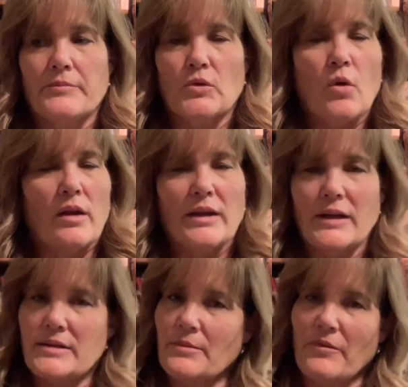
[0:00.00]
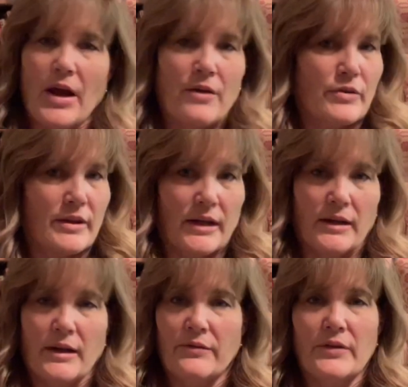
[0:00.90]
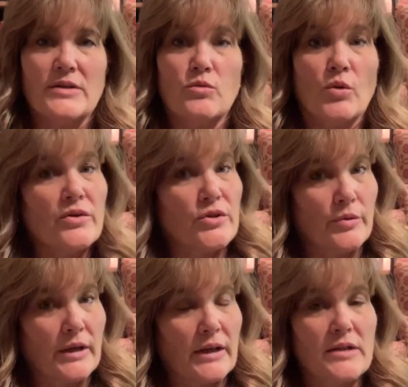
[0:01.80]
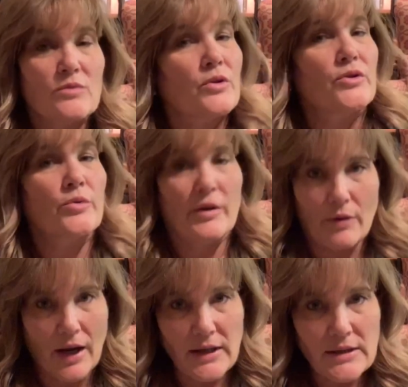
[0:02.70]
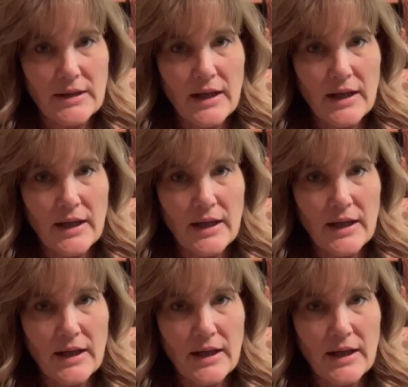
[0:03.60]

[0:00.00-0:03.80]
Quality isn't everything. If it's worth doing, it's worth doing right,